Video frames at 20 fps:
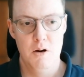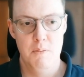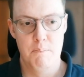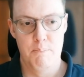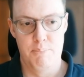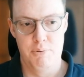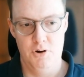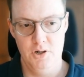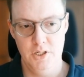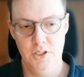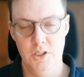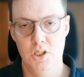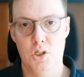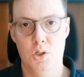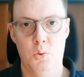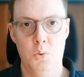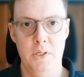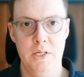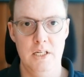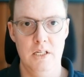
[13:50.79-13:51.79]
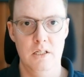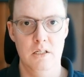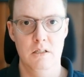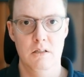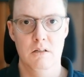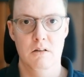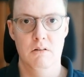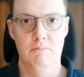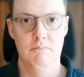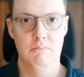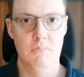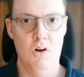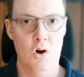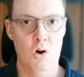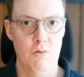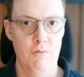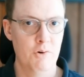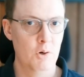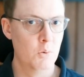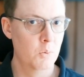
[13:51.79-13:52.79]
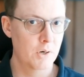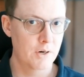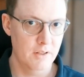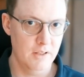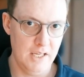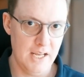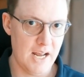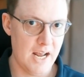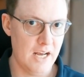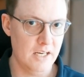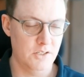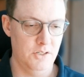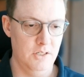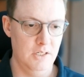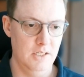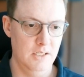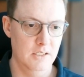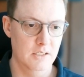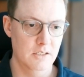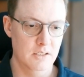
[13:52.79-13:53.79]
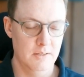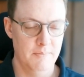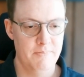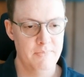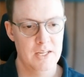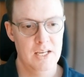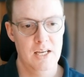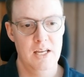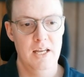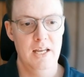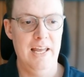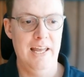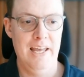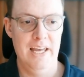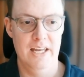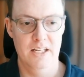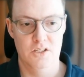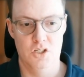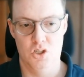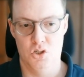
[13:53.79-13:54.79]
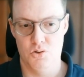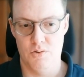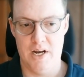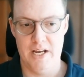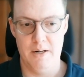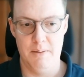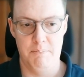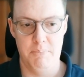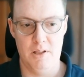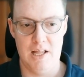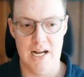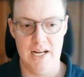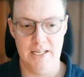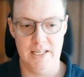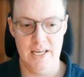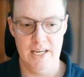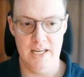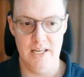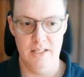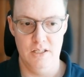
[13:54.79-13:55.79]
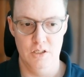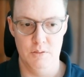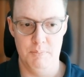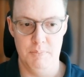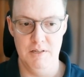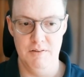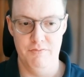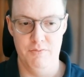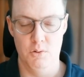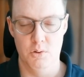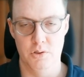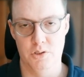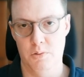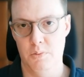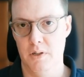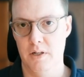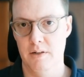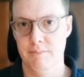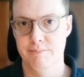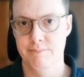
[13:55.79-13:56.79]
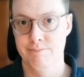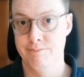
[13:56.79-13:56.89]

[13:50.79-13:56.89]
bring the queen over to where the action is and to try to blockade this b4 square.